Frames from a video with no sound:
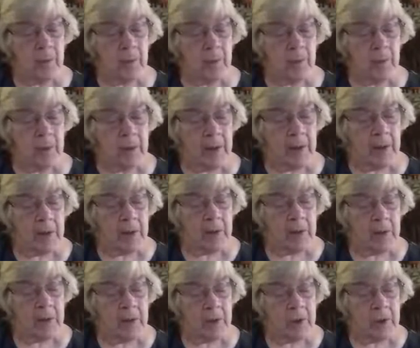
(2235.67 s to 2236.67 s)
by
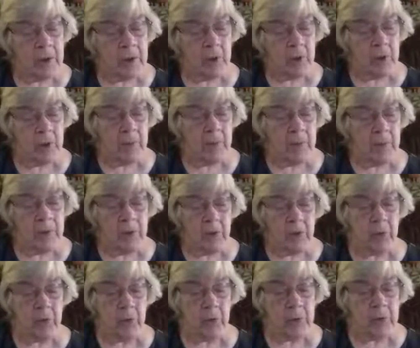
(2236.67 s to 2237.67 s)
John Baker
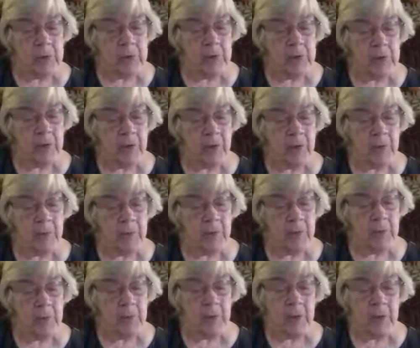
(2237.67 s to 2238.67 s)
Ross,
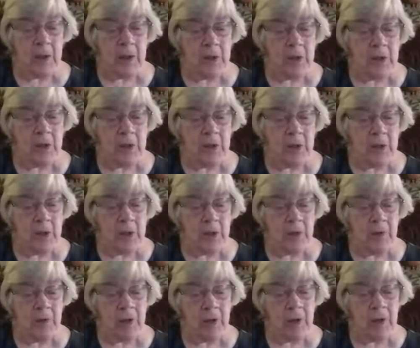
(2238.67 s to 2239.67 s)
MD, PhD,
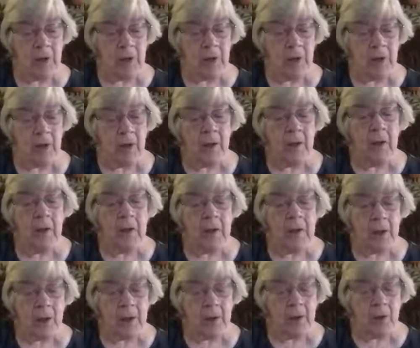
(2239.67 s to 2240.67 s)
Cherokee,
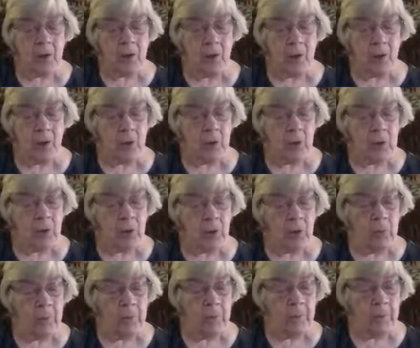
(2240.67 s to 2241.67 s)
Tahlequah,
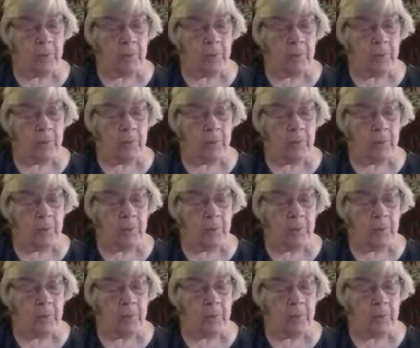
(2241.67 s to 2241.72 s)
Oklahoma.